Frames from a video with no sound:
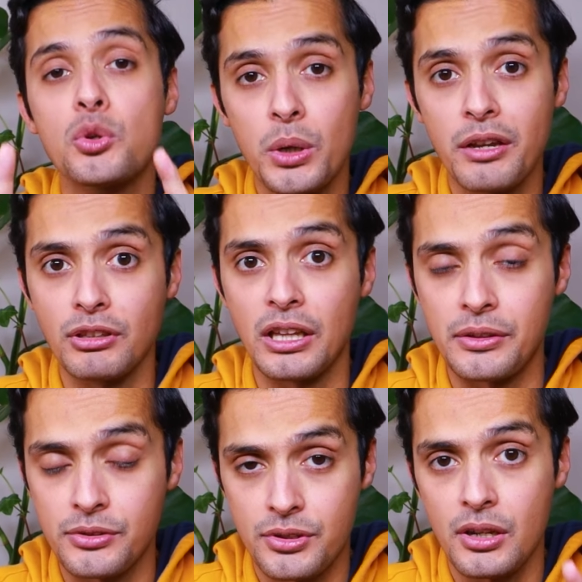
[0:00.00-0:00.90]

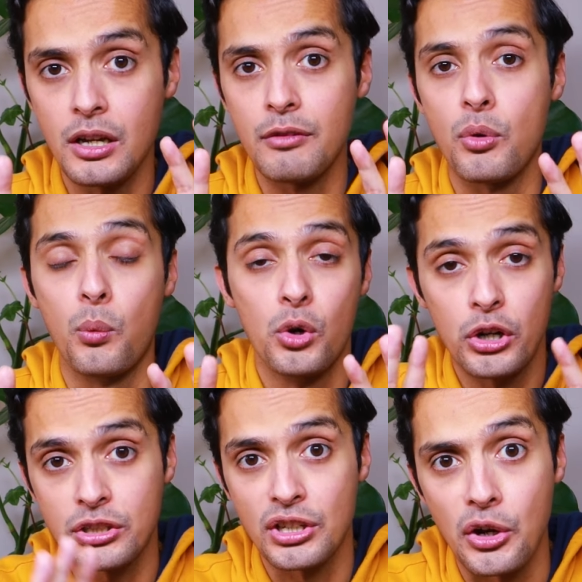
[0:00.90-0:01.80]
equivalents of the
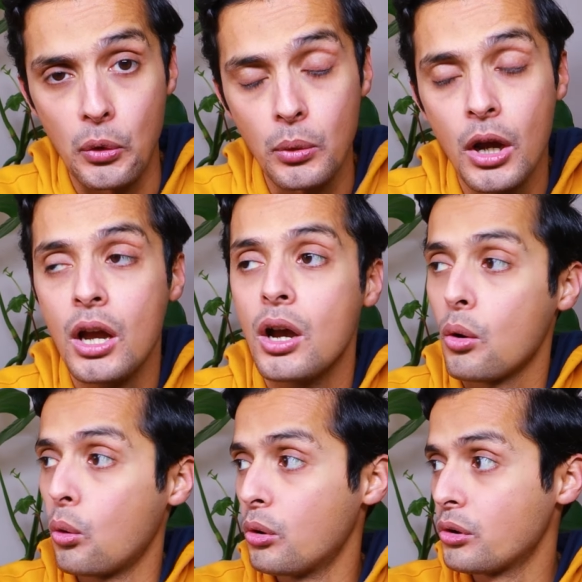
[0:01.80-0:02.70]
word no
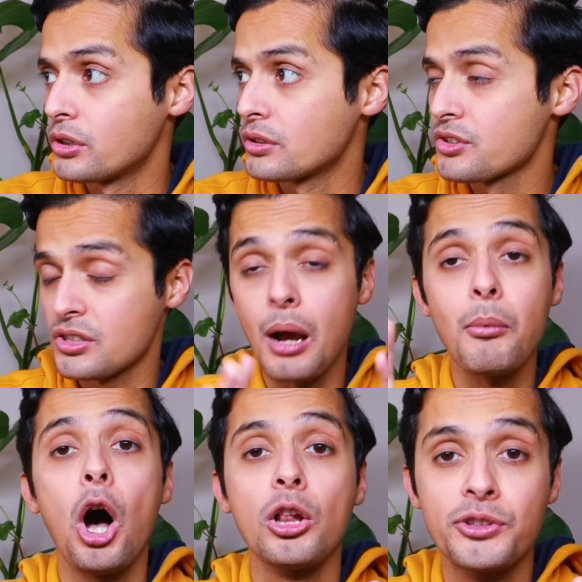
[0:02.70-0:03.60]
or
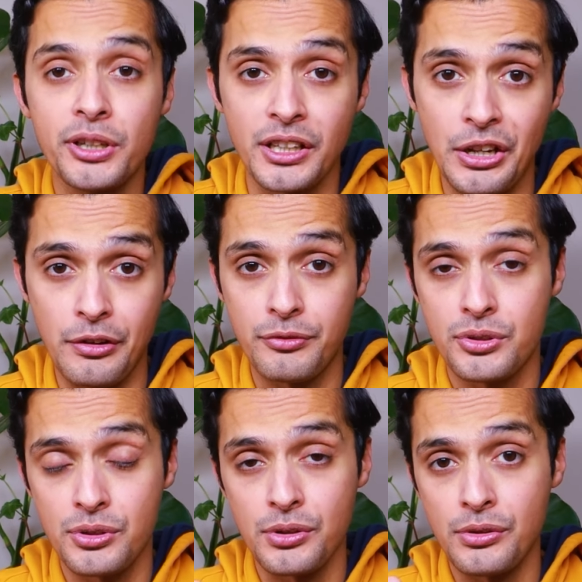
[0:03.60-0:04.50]
some alternatives
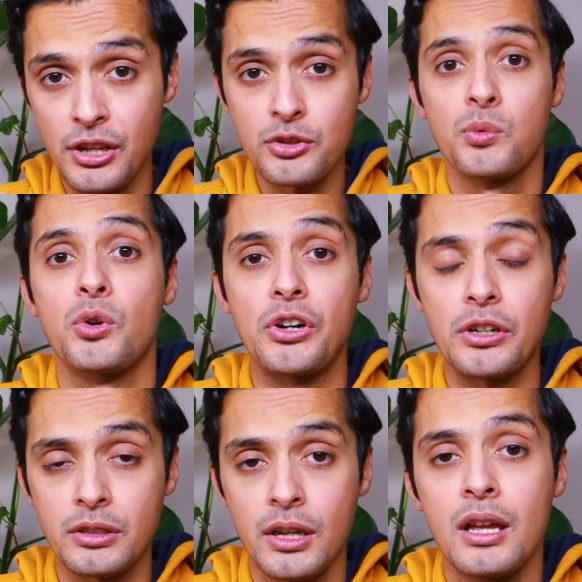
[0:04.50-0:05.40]
to this
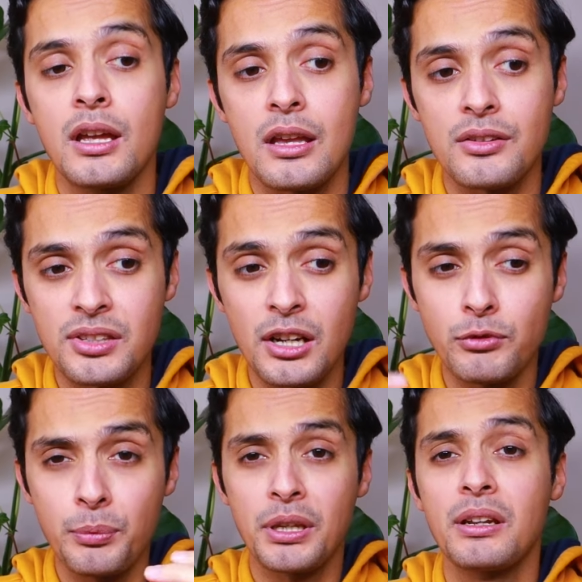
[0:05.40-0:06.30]
word instead
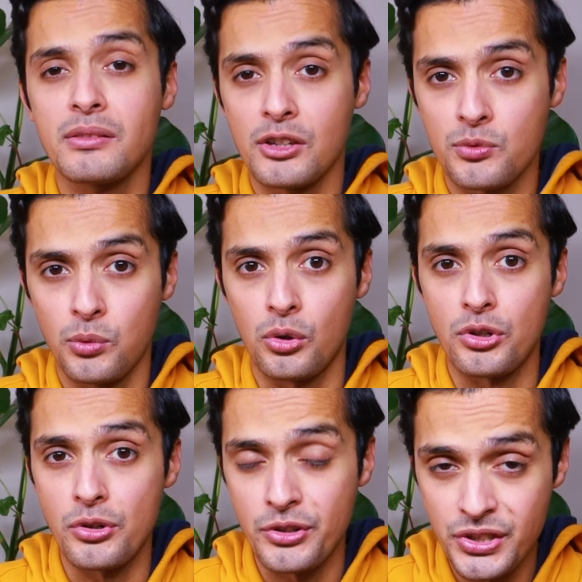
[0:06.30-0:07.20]
of repeating this
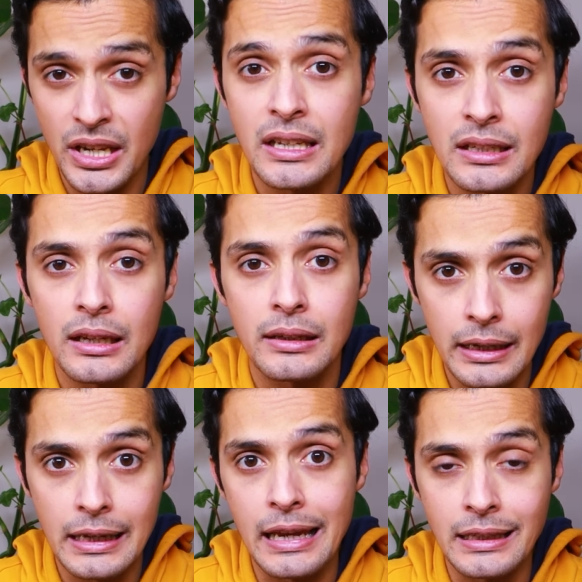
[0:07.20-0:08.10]
word or saying it
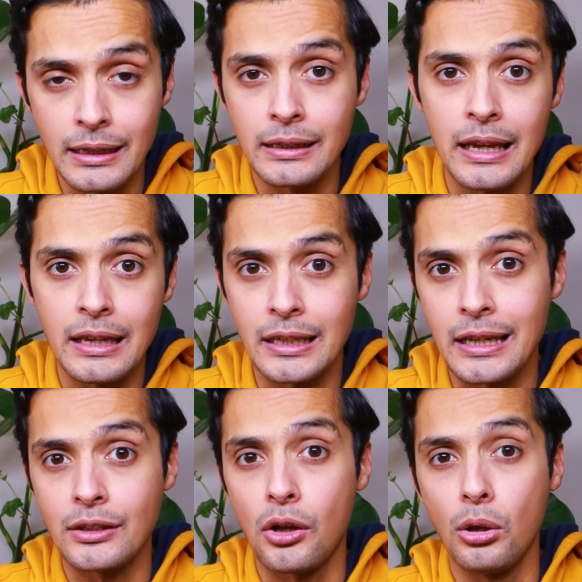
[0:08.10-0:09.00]
again and again
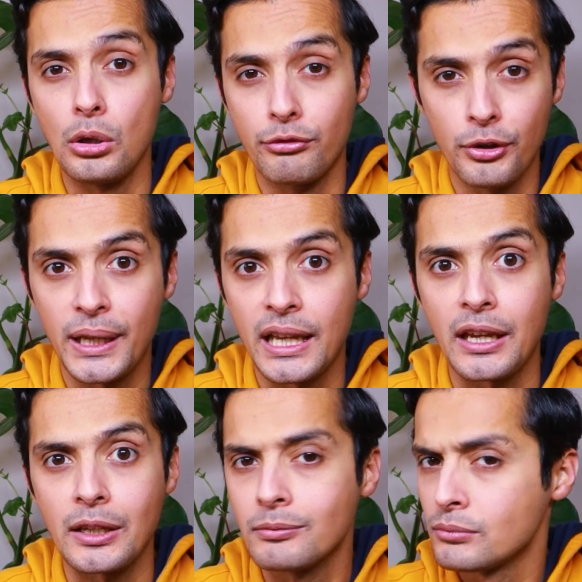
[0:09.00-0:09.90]
and all over
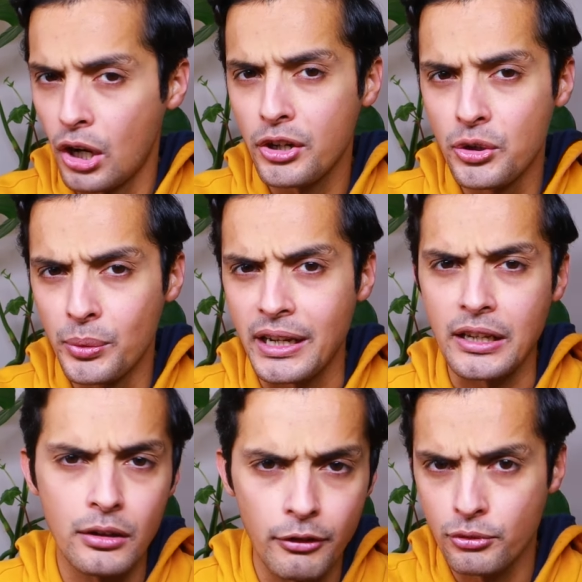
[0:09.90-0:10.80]
again. Are you
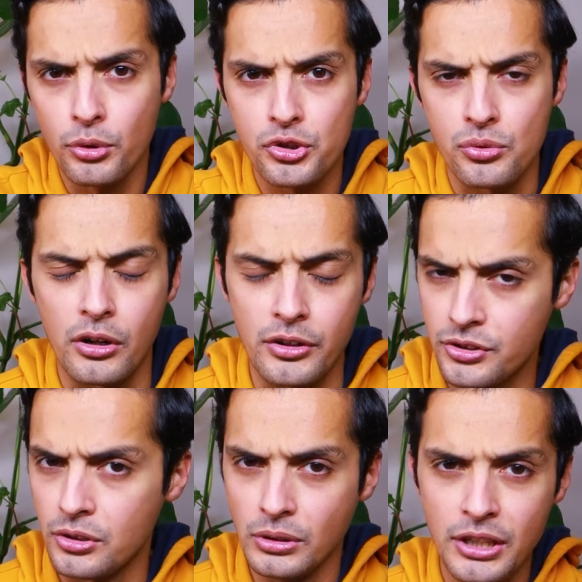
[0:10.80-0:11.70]
ready? Of course you are.
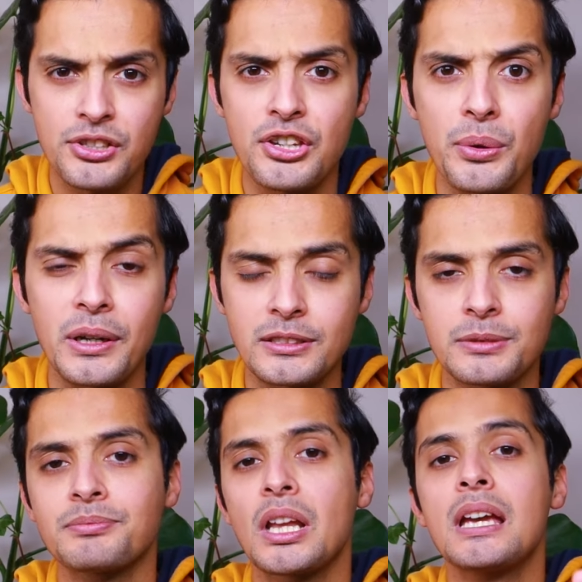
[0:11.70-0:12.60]
So let's do
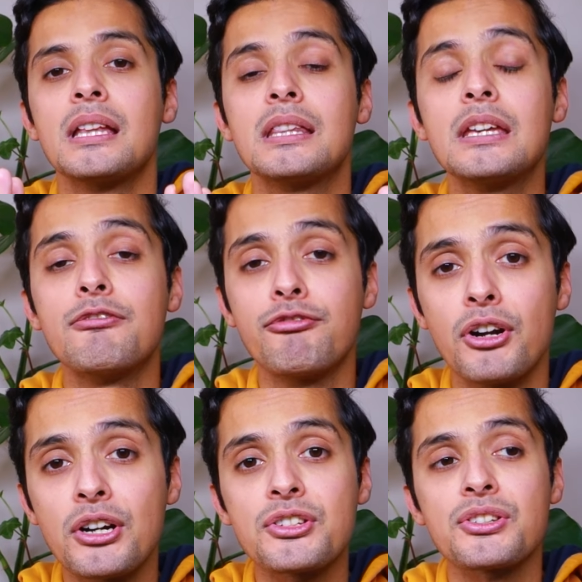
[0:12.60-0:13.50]
it. The
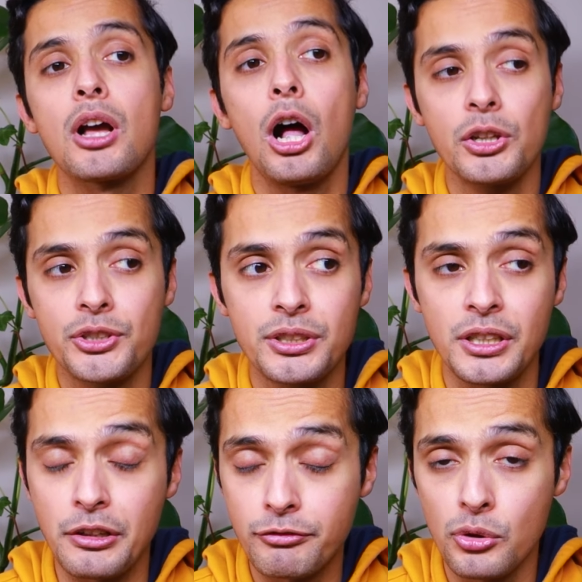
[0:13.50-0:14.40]
first
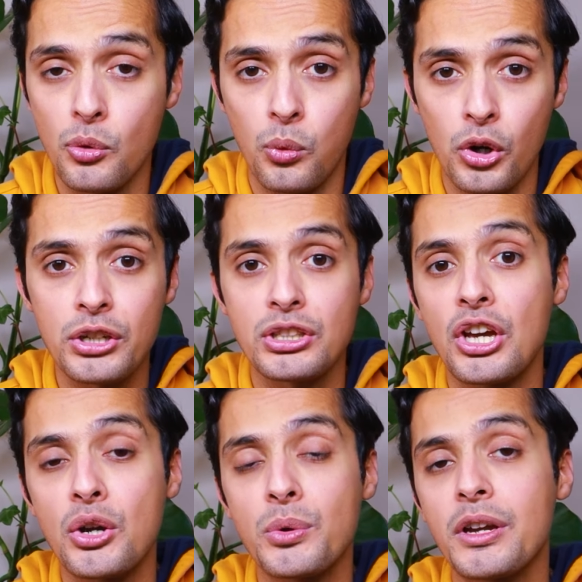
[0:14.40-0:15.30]
alternative to the word
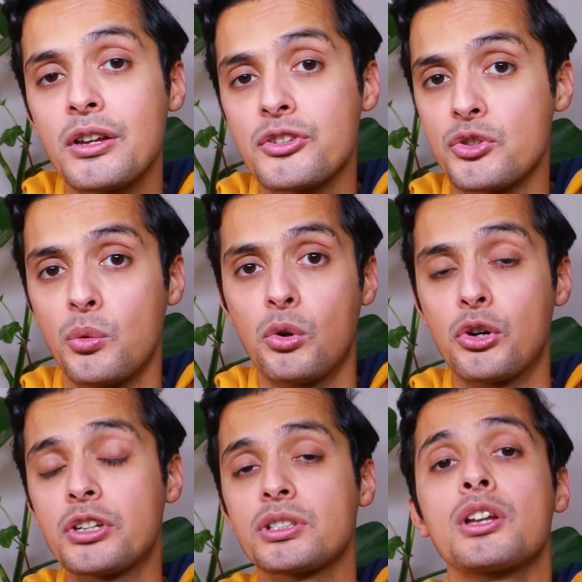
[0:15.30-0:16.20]
no is the
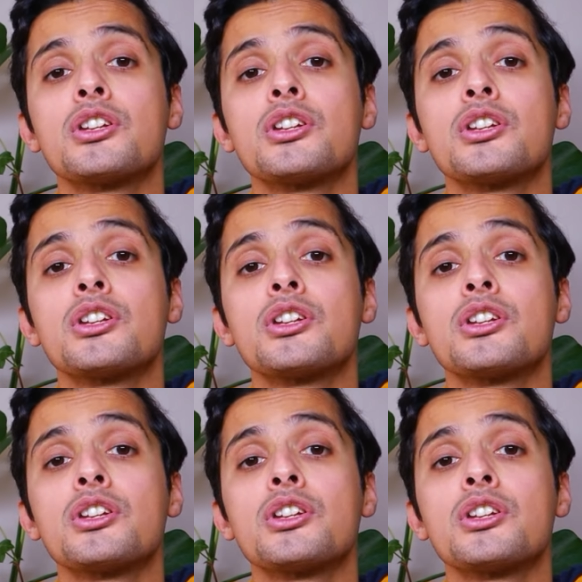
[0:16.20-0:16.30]
word